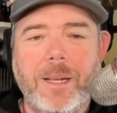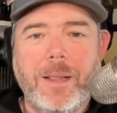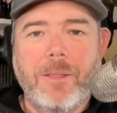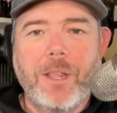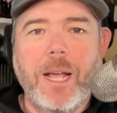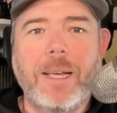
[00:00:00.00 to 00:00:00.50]

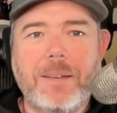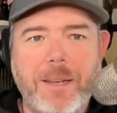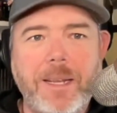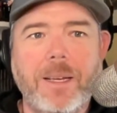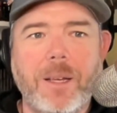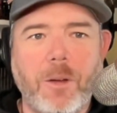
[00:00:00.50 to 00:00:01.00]
the
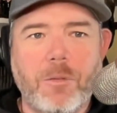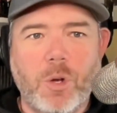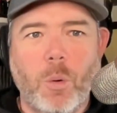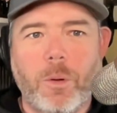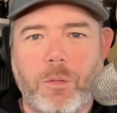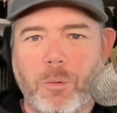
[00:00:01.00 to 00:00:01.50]
idea of
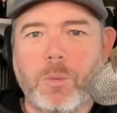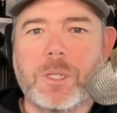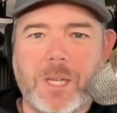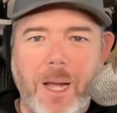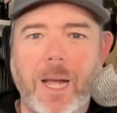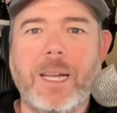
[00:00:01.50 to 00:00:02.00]
going through and
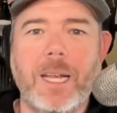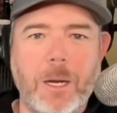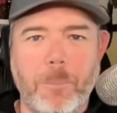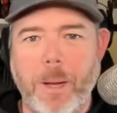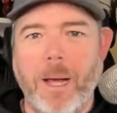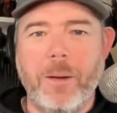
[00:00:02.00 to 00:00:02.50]
talking
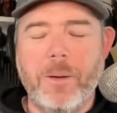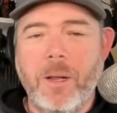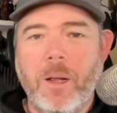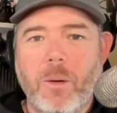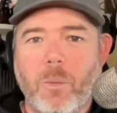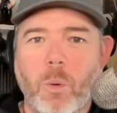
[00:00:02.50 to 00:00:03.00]
about
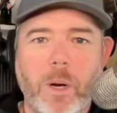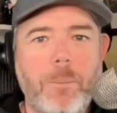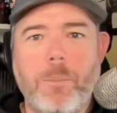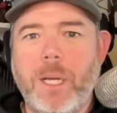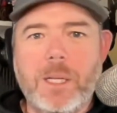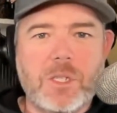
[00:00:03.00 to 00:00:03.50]
what it
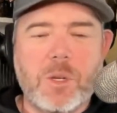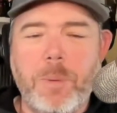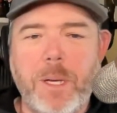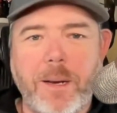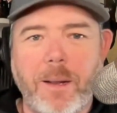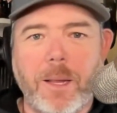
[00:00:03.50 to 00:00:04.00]
means to
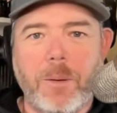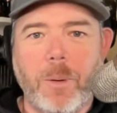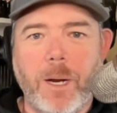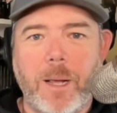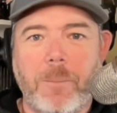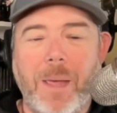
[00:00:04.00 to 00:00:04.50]
be an LA
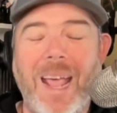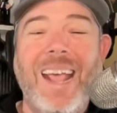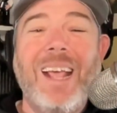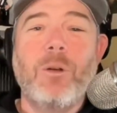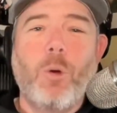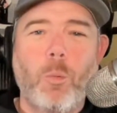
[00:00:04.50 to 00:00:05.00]
Ram.
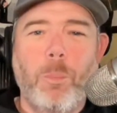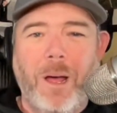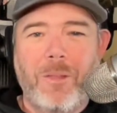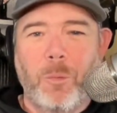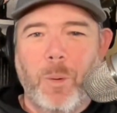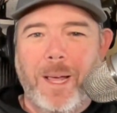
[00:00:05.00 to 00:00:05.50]
And, oh, by
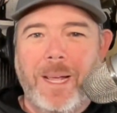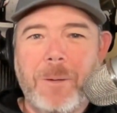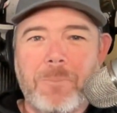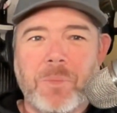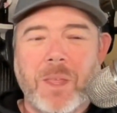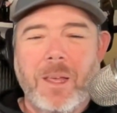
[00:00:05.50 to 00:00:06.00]
the way,
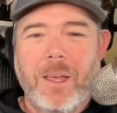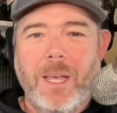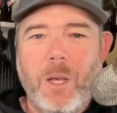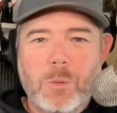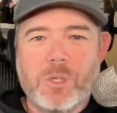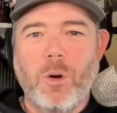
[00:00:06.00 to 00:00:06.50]

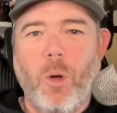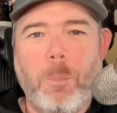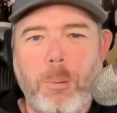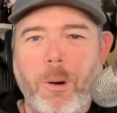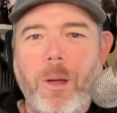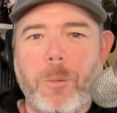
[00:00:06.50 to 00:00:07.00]
he was an
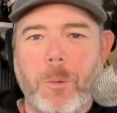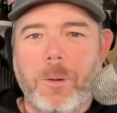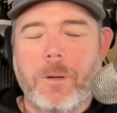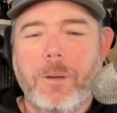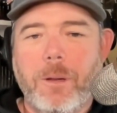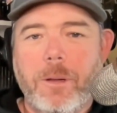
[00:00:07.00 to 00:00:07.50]
all-pro.
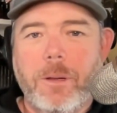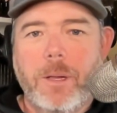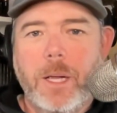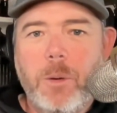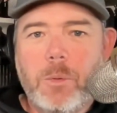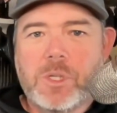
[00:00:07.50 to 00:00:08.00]

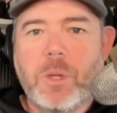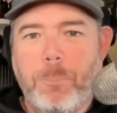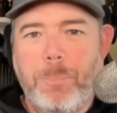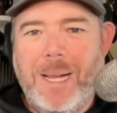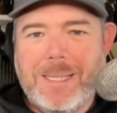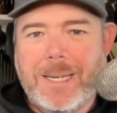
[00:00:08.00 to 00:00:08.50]
He was the
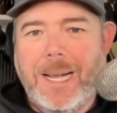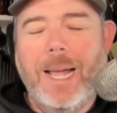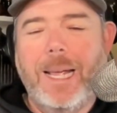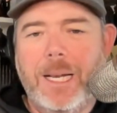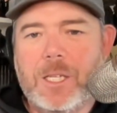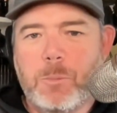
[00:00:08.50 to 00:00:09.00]
best
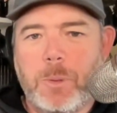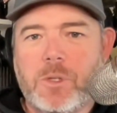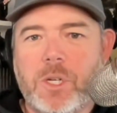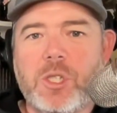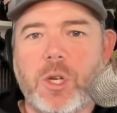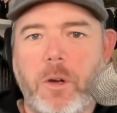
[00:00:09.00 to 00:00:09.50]
guy at his
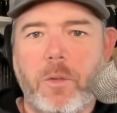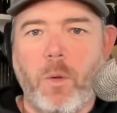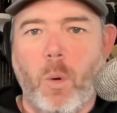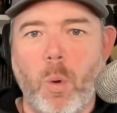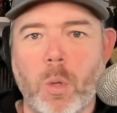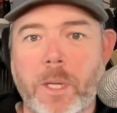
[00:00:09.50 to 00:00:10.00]
position in the
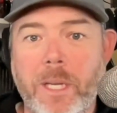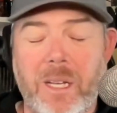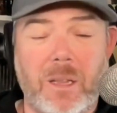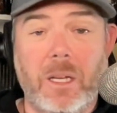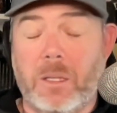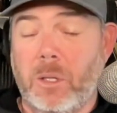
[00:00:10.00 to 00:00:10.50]
whole league.
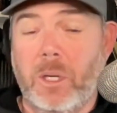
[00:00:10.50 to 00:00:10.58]
Look,